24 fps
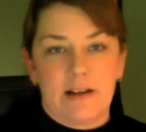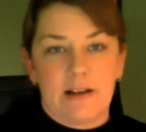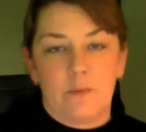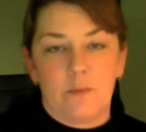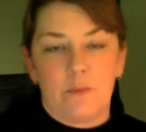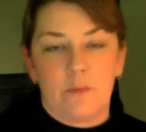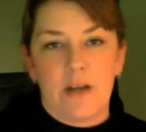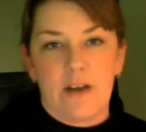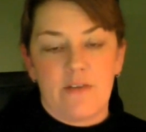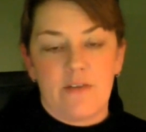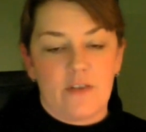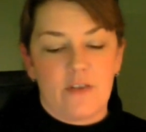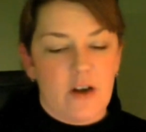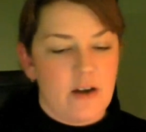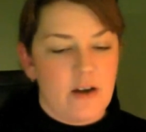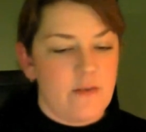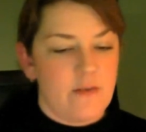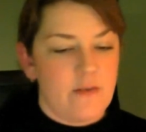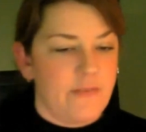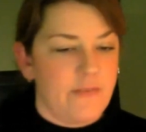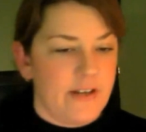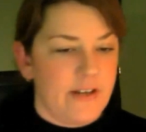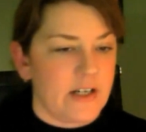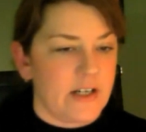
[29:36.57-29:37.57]
Whenever I
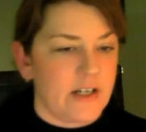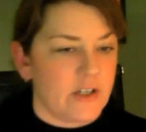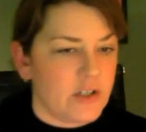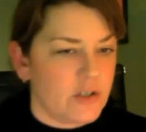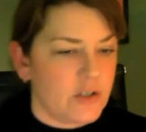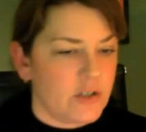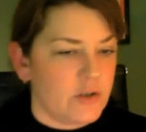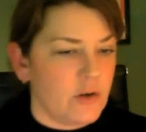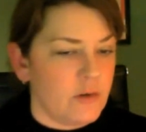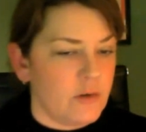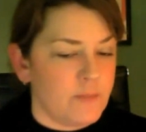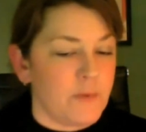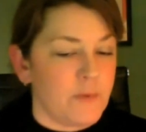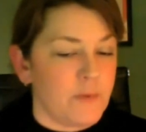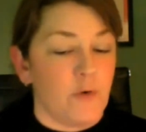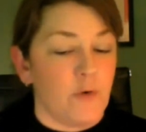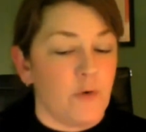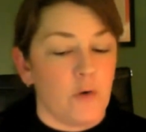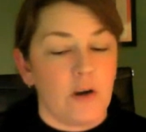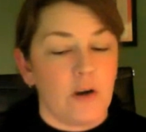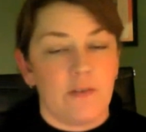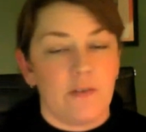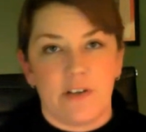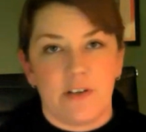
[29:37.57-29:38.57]
finished or before
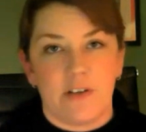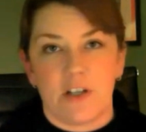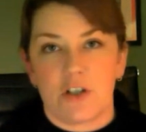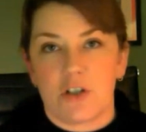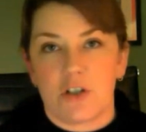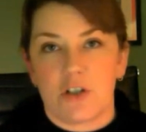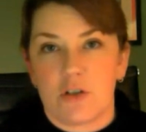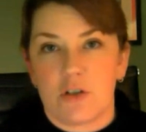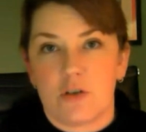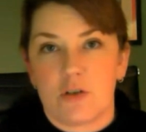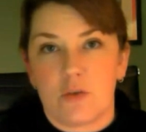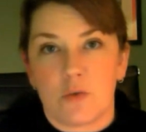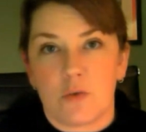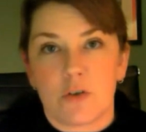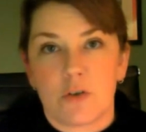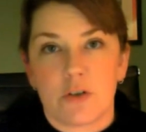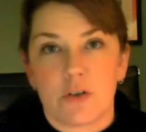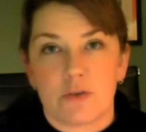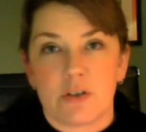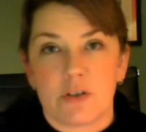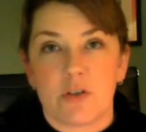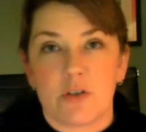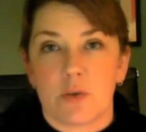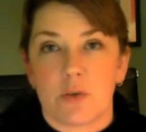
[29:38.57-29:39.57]
I finished torture
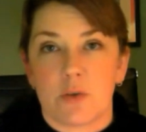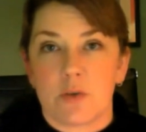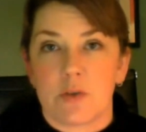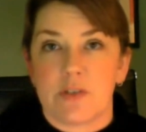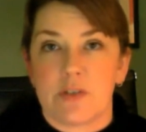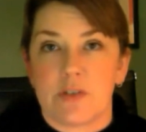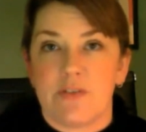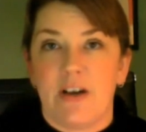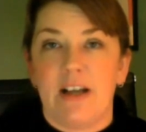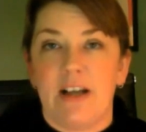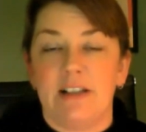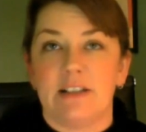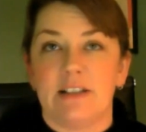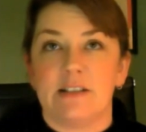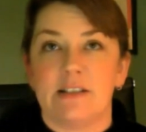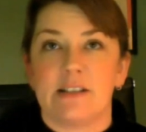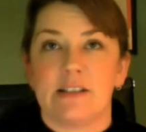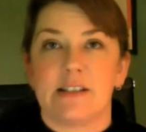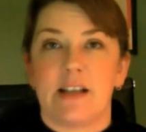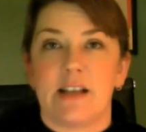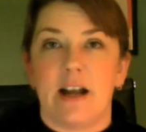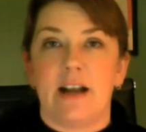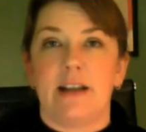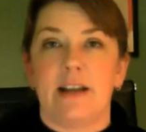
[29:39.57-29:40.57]
and torturous violence,
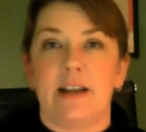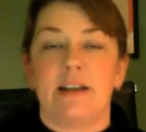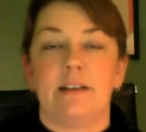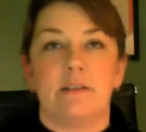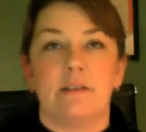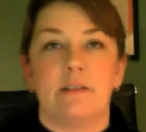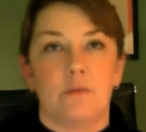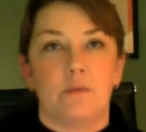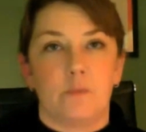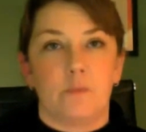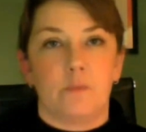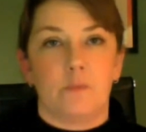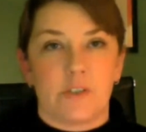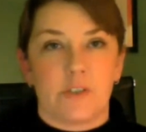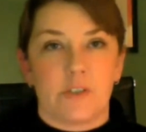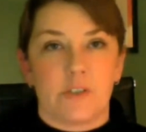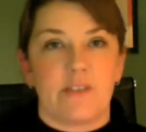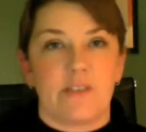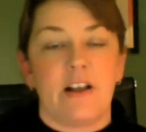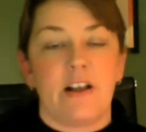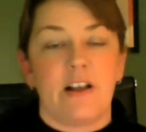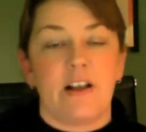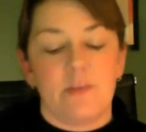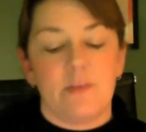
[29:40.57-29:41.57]
I was
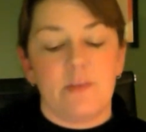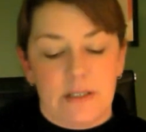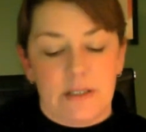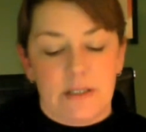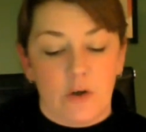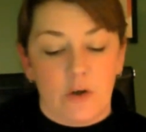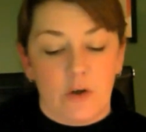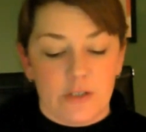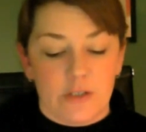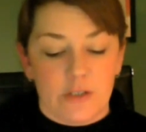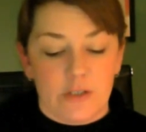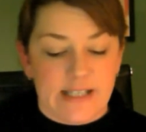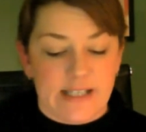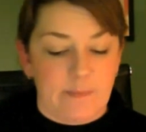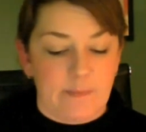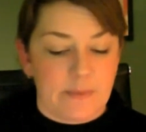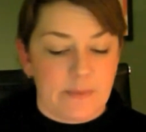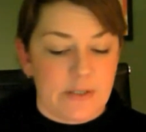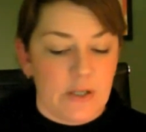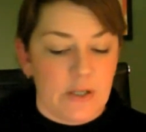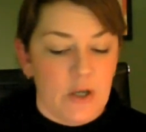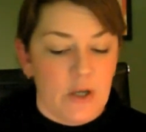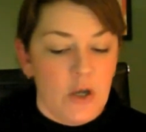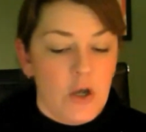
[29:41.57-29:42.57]
developing concepts
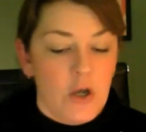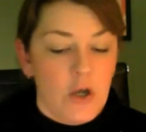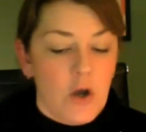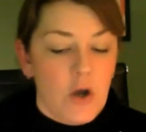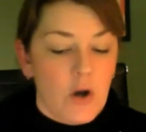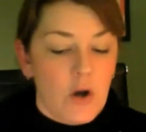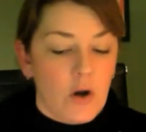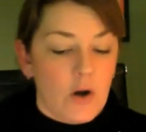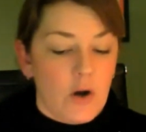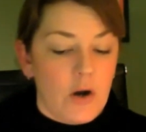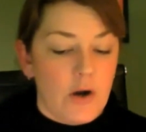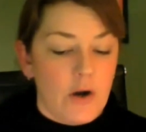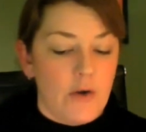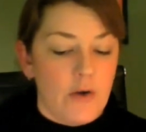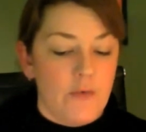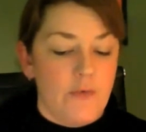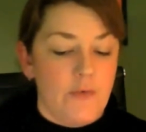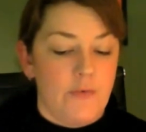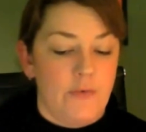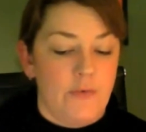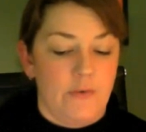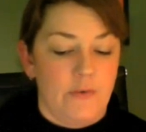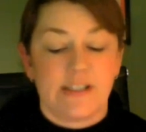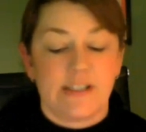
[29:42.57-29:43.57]
of
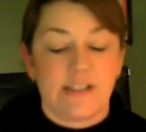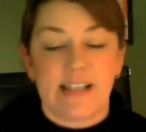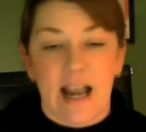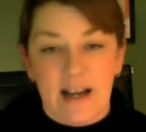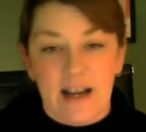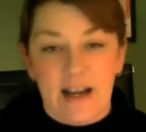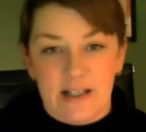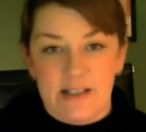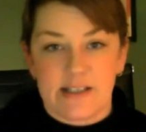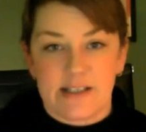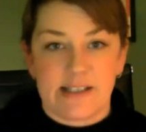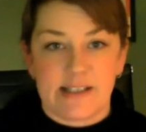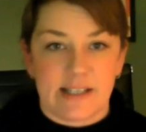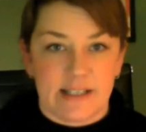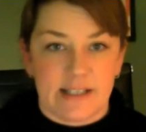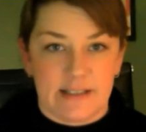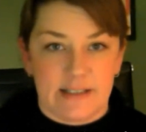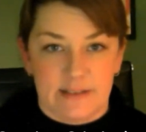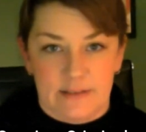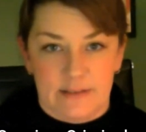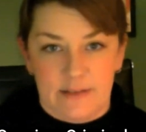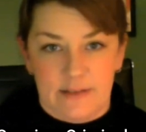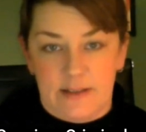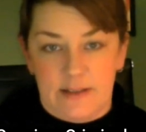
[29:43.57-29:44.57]
silencing
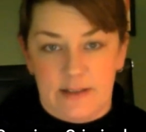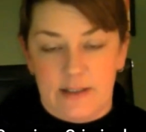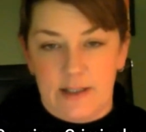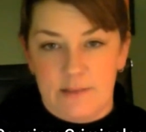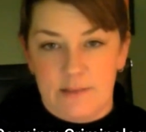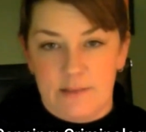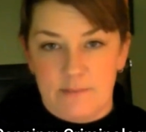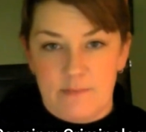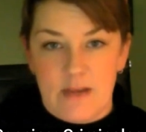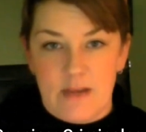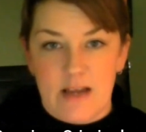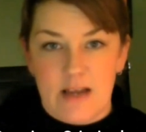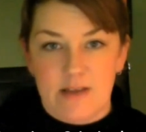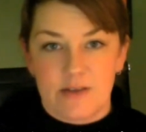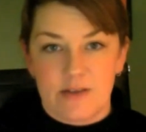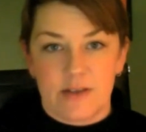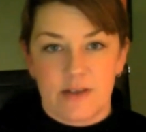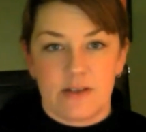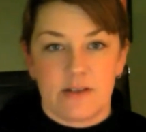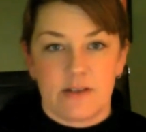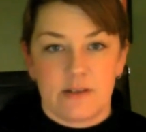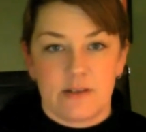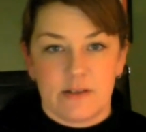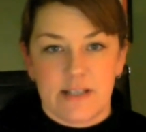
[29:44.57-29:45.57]
and
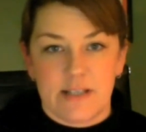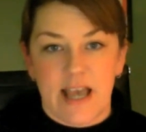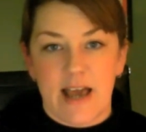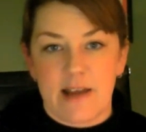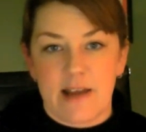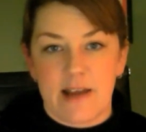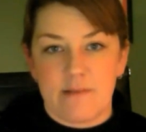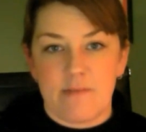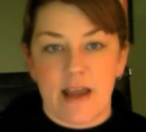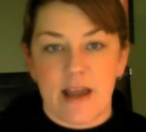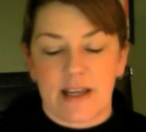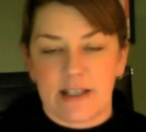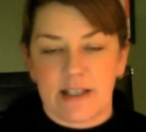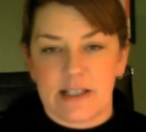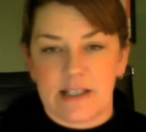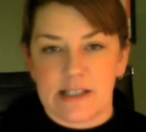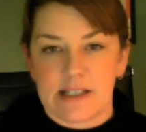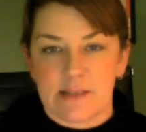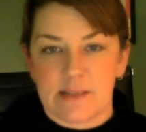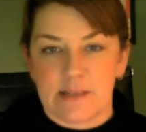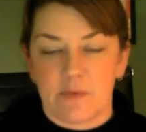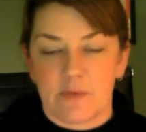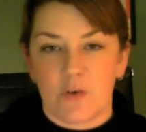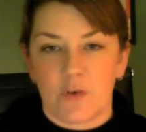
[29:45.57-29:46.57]
10
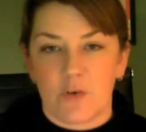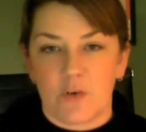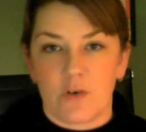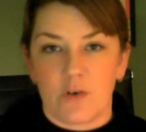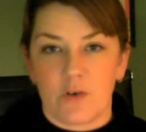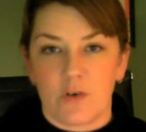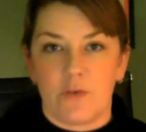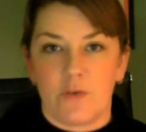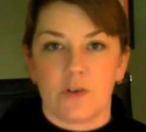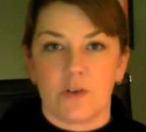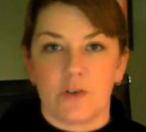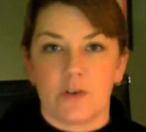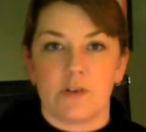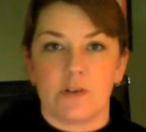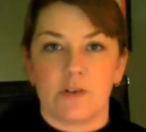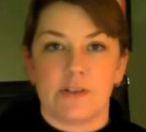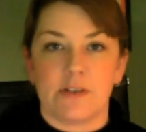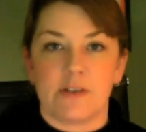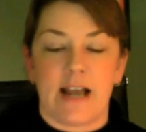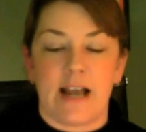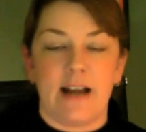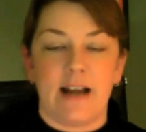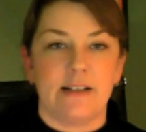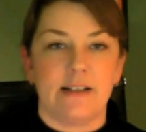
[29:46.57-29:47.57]
mechanisms for
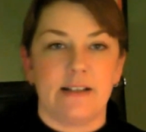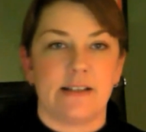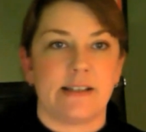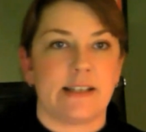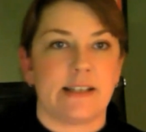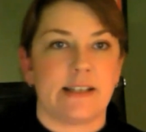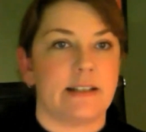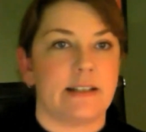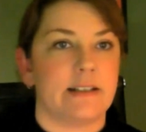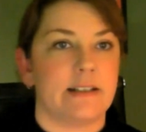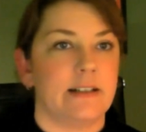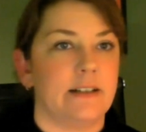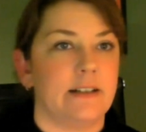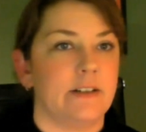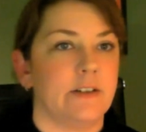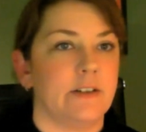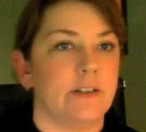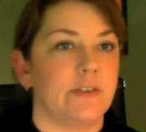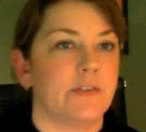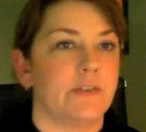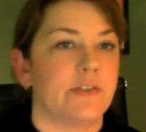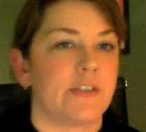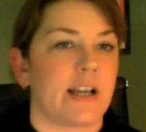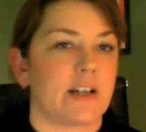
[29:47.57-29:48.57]
silencing
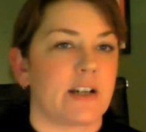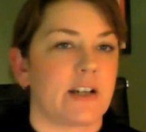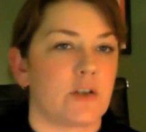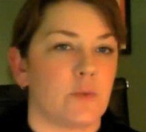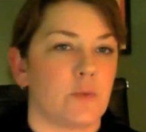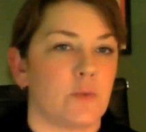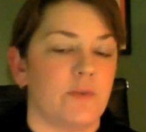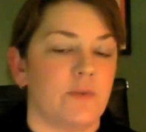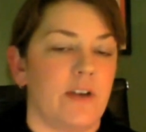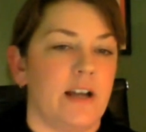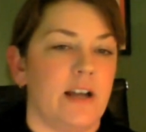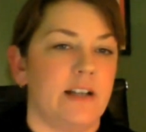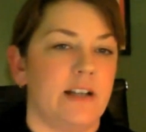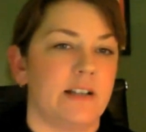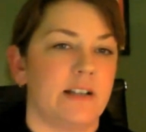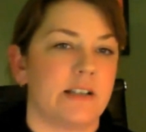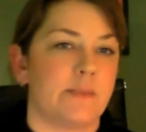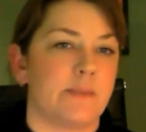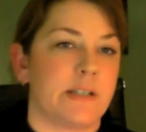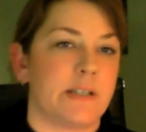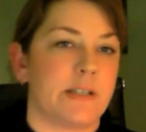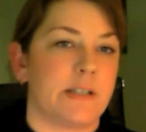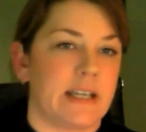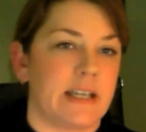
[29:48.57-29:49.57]
of sexual violence,
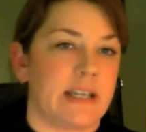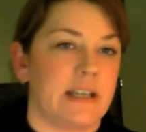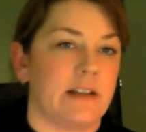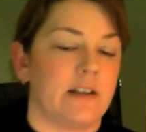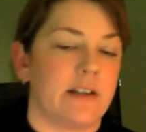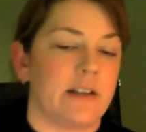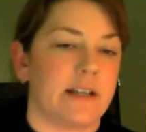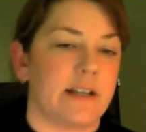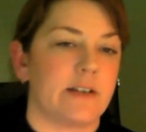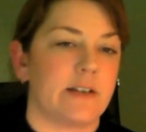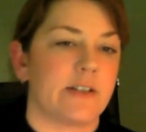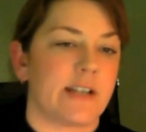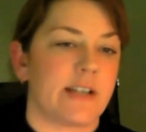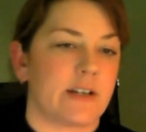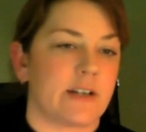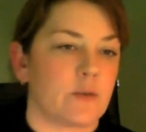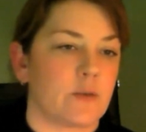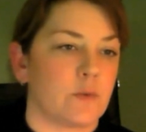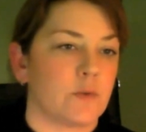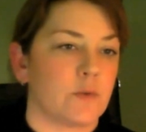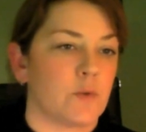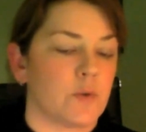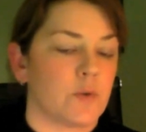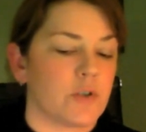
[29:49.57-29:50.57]
particularly, or sexual
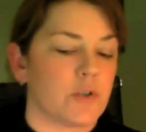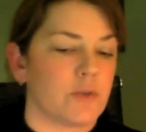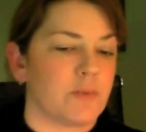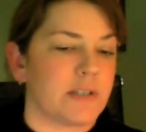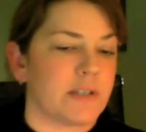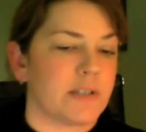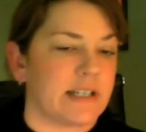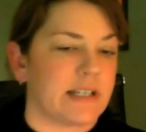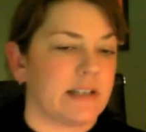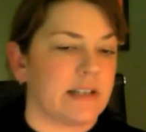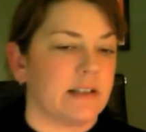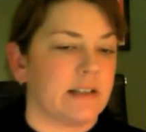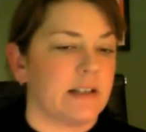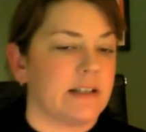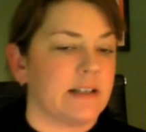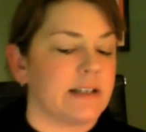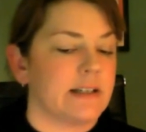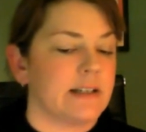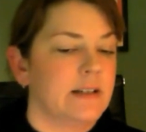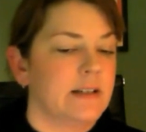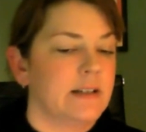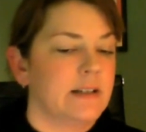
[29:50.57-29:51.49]
torture, particularly,